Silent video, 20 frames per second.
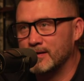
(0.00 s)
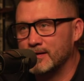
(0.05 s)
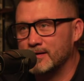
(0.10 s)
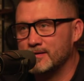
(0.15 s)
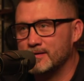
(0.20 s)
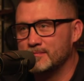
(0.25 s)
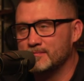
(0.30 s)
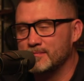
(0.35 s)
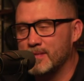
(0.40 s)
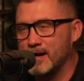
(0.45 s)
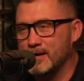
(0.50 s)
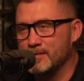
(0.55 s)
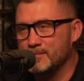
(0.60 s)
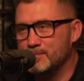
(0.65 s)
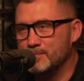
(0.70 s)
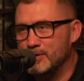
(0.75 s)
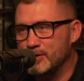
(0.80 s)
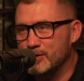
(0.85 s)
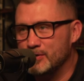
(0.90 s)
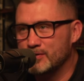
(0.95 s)
my
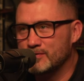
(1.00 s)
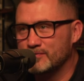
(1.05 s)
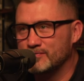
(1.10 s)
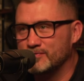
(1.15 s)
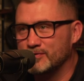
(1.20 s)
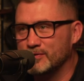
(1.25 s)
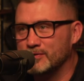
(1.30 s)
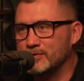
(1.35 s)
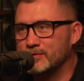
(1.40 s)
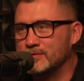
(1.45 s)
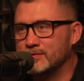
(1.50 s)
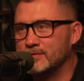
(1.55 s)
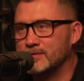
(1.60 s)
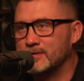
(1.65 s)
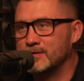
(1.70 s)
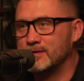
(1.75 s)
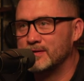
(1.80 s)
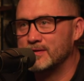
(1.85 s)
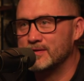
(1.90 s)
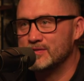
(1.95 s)
beautiful,
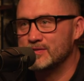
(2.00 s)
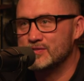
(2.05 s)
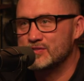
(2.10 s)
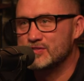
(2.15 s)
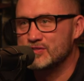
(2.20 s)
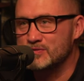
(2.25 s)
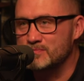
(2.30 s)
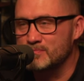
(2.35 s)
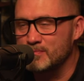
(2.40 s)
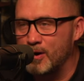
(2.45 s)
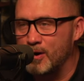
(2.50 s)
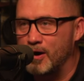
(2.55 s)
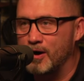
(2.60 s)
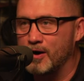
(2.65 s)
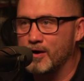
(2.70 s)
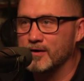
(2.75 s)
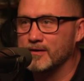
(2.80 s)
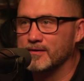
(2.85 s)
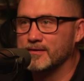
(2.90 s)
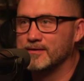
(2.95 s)

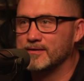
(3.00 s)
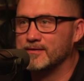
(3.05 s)
smart,